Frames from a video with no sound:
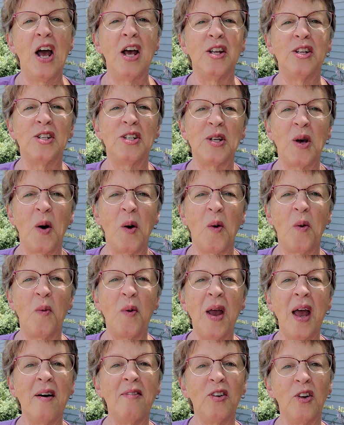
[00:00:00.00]
So
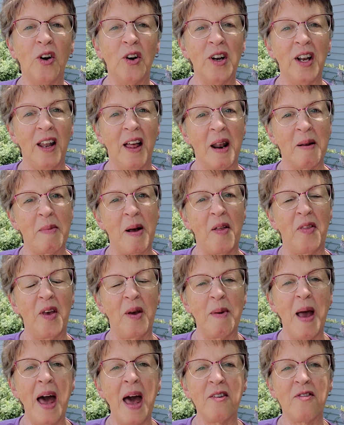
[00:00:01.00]
we have learned a lot about the
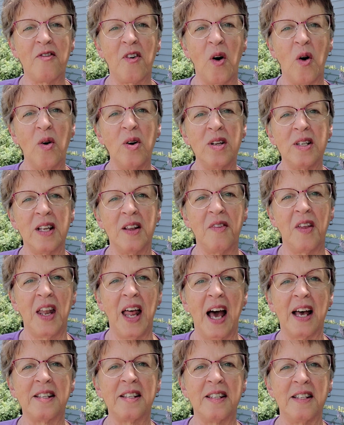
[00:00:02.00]
Amana folks in the
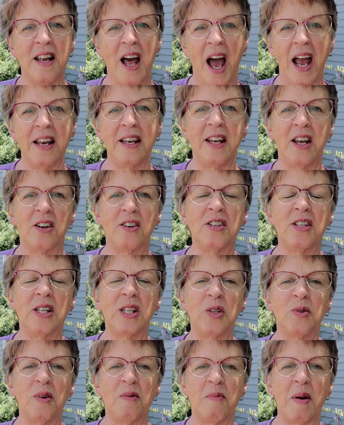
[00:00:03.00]
last 9 years
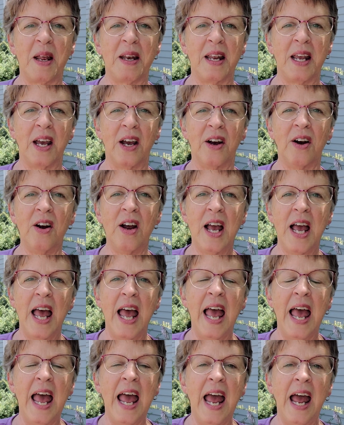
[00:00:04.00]
since we've been here.
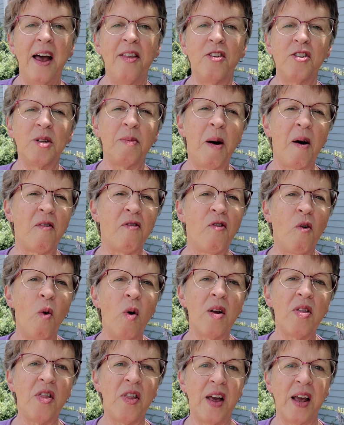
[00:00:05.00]
And there's about
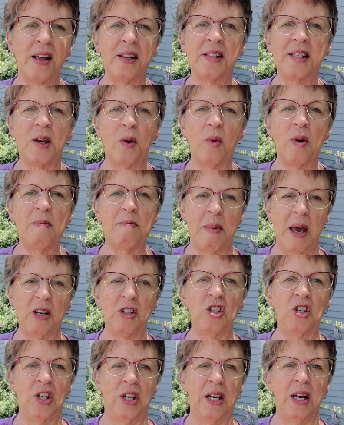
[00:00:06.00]
4 things that we
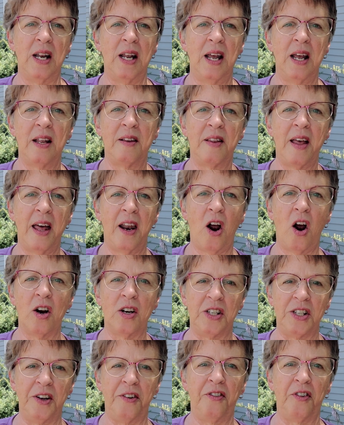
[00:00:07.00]
mention that are
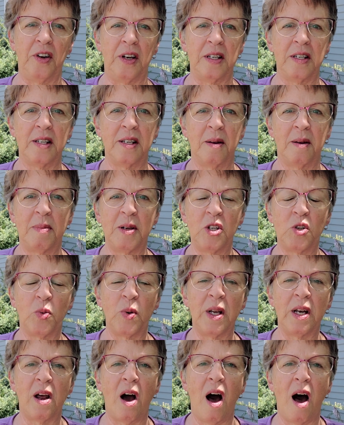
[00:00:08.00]
different
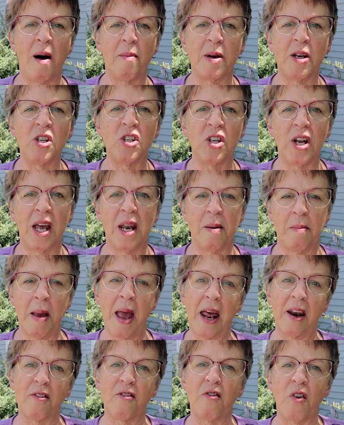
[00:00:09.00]
between Amish and
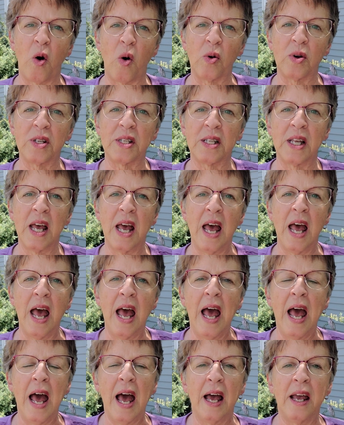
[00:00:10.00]
Amana folks.
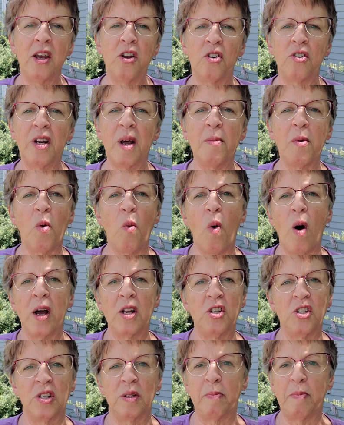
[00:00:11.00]
Number
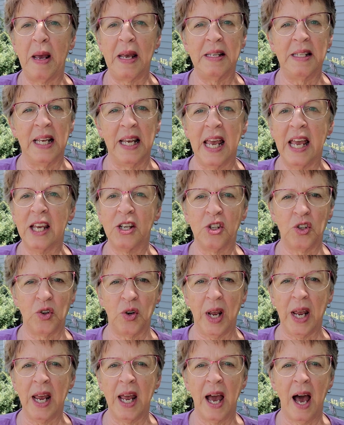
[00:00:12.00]
one, just basic
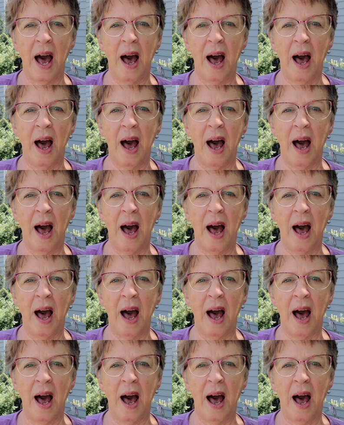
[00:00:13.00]
history.